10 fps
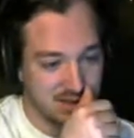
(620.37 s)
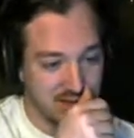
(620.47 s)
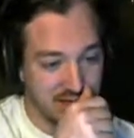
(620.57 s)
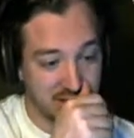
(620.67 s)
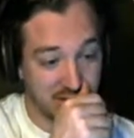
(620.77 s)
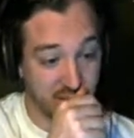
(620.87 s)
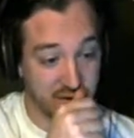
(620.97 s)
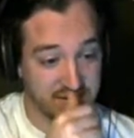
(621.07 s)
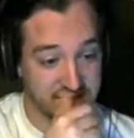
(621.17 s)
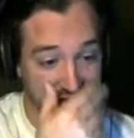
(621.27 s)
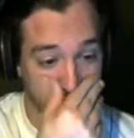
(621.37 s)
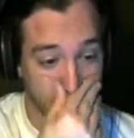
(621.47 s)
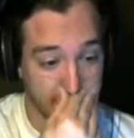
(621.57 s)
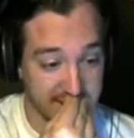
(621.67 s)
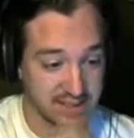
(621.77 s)
I should warn Sissy
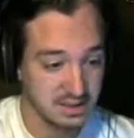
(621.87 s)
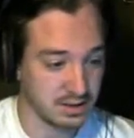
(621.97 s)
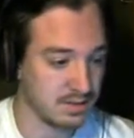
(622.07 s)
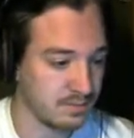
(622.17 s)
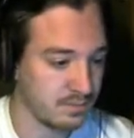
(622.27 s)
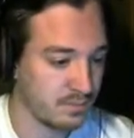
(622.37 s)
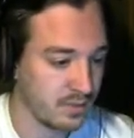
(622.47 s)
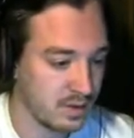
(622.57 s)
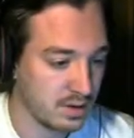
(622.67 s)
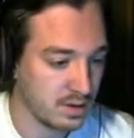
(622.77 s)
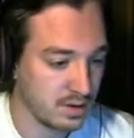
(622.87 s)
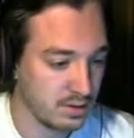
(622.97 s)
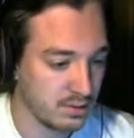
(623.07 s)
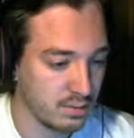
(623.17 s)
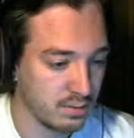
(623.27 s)
when I see her. I
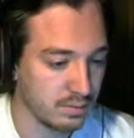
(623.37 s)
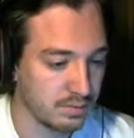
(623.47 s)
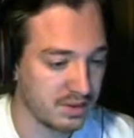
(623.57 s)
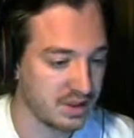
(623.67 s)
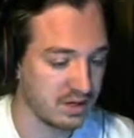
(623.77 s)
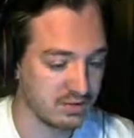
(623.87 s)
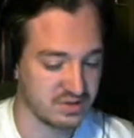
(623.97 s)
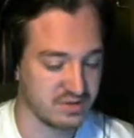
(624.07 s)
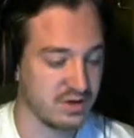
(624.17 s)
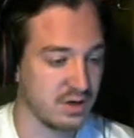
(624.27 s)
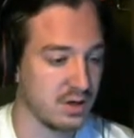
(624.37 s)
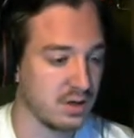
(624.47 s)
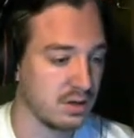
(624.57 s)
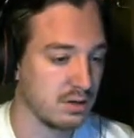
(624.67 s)
knew it would be dangerous for her.